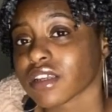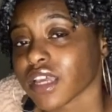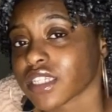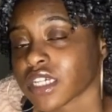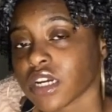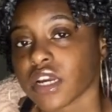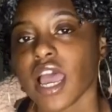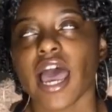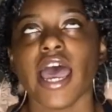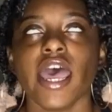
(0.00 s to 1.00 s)
to look like the girl.
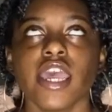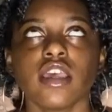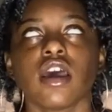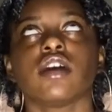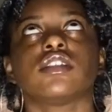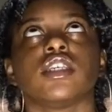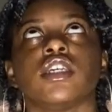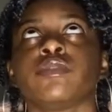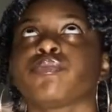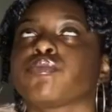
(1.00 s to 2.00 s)
I hate,
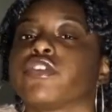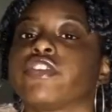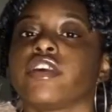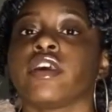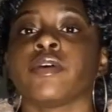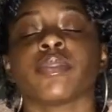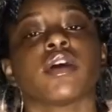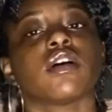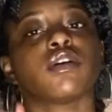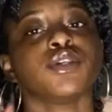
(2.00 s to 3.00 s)
see,
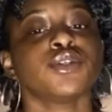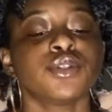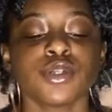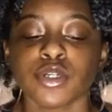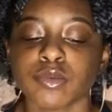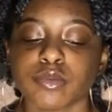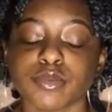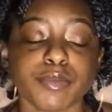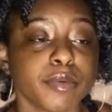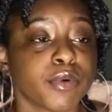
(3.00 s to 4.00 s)
YouTube,
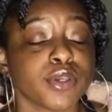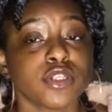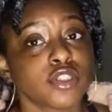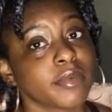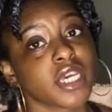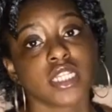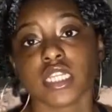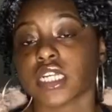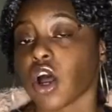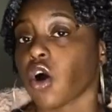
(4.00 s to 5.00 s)
the people on YouTube make it
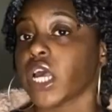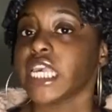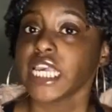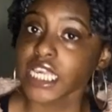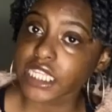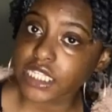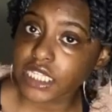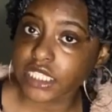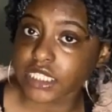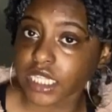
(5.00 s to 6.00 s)
look all easy
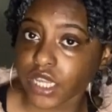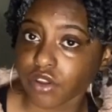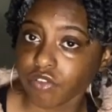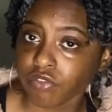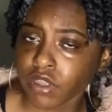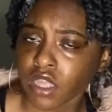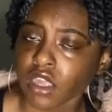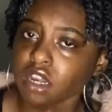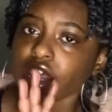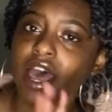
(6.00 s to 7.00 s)
and stuff.
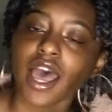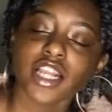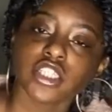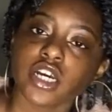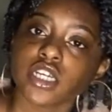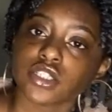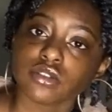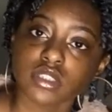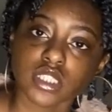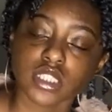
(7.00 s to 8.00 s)
Then I try to
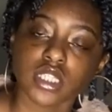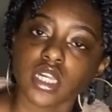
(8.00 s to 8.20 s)
do it